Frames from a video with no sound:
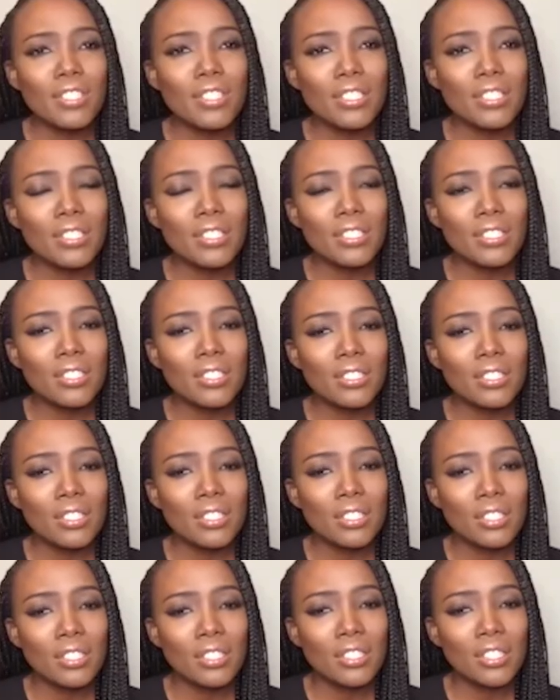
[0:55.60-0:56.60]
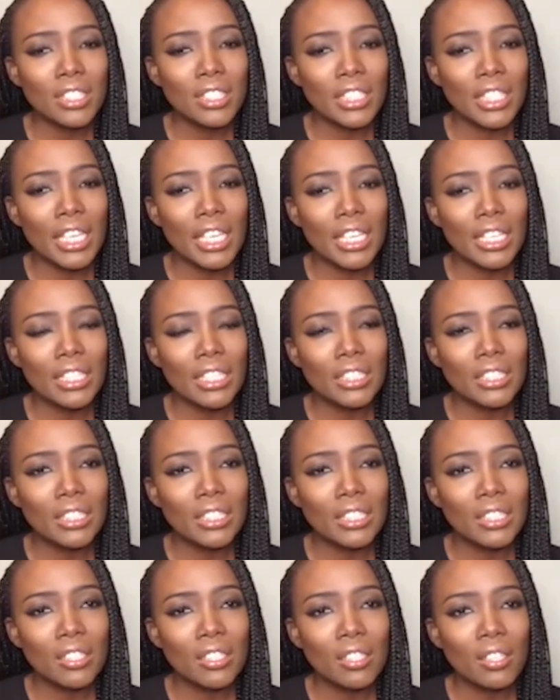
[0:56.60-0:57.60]
said yes to it, yeah, I
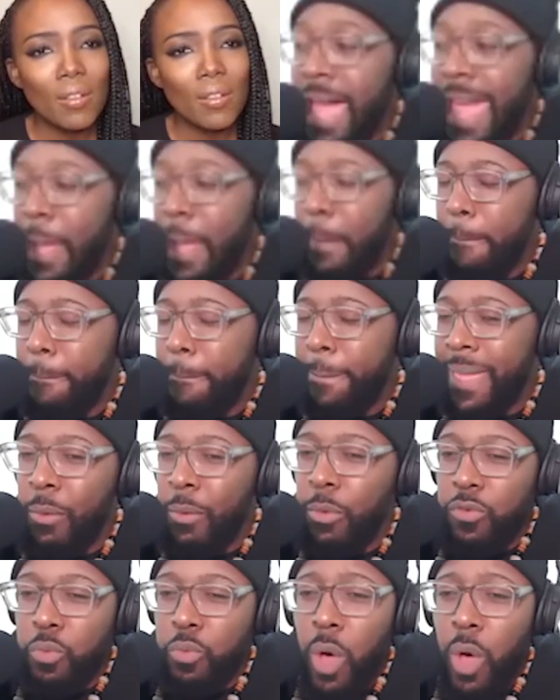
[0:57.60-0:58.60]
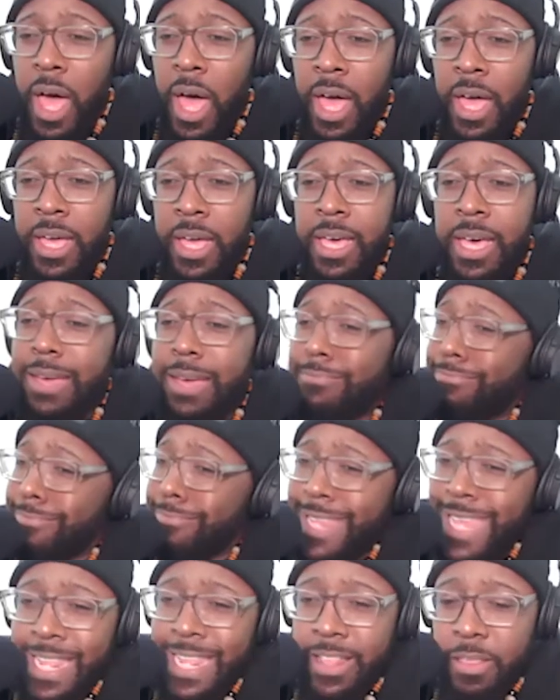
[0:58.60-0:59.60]
like it was work,
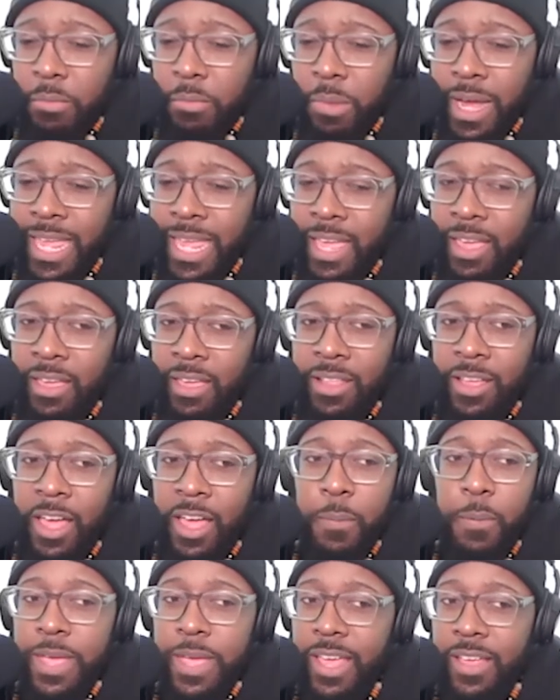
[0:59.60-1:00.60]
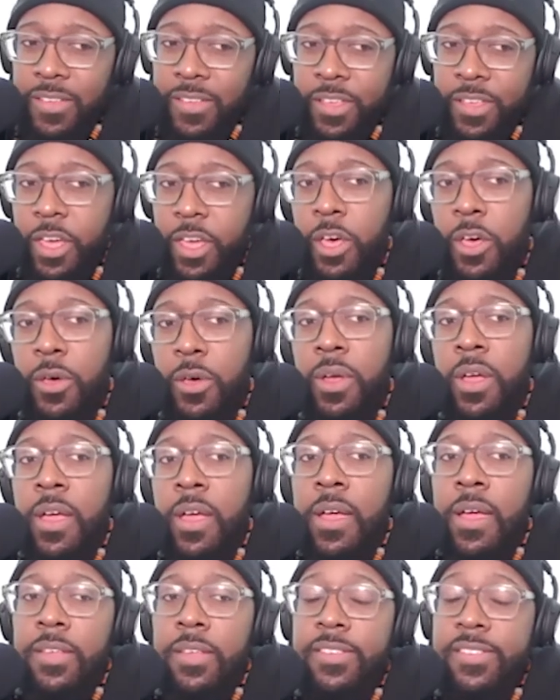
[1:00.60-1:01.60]
needed the money a couple years ago, yes.
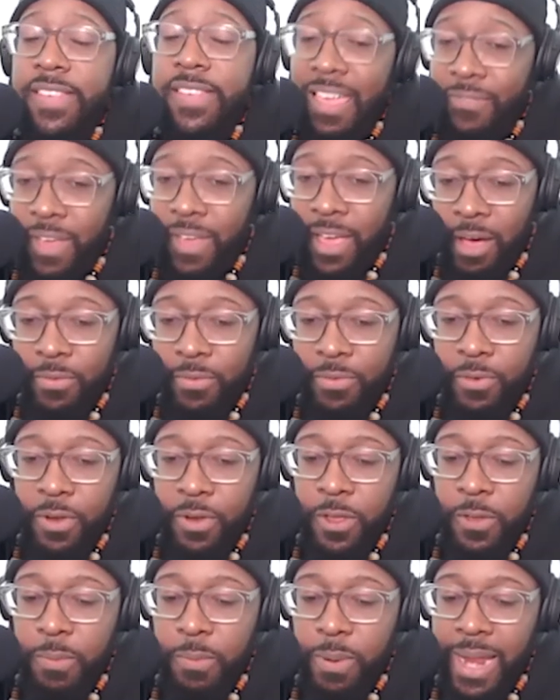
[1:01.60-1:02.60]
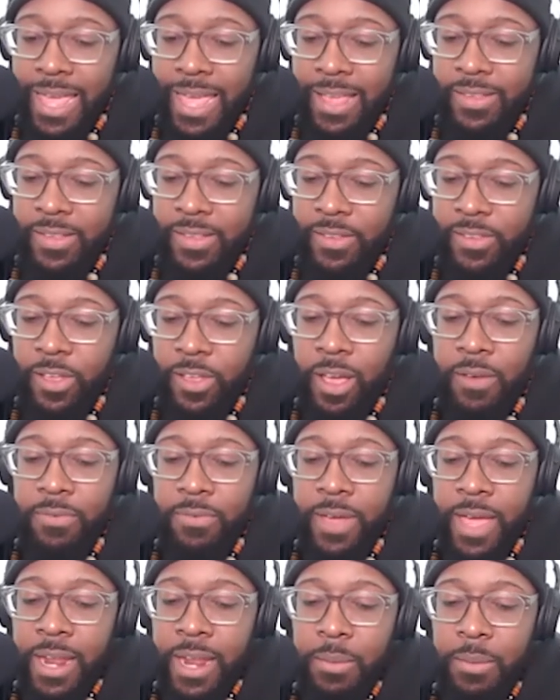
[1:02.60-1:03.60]
saving up for a new place and stuff.
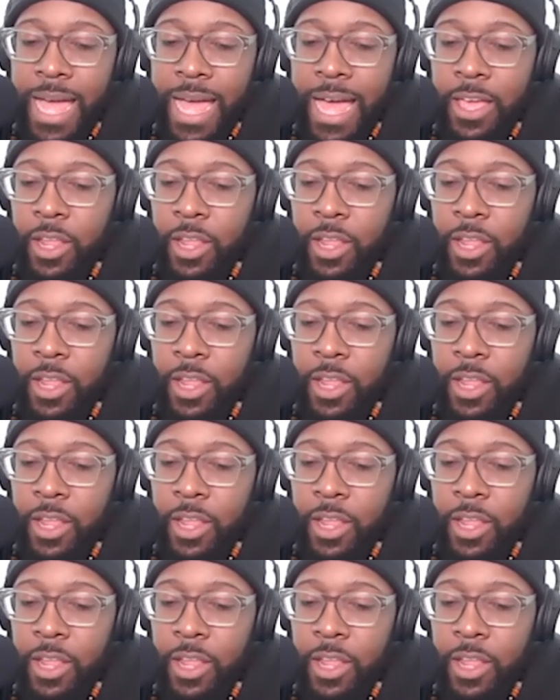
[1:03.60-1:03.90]
And I'm like, you